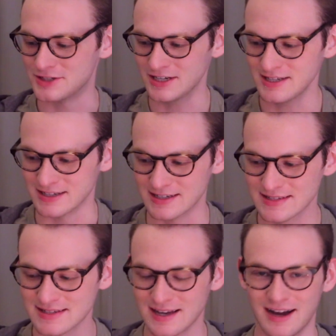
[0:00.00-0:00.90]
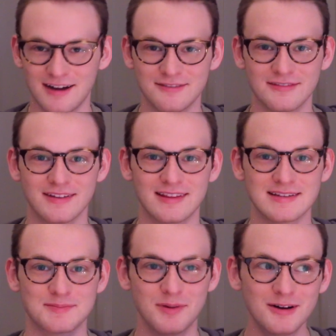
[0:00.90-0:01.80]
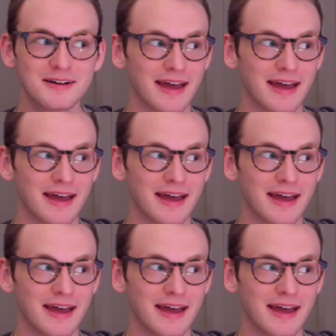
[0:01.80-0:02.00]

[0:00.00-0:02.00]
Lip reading: genius of this book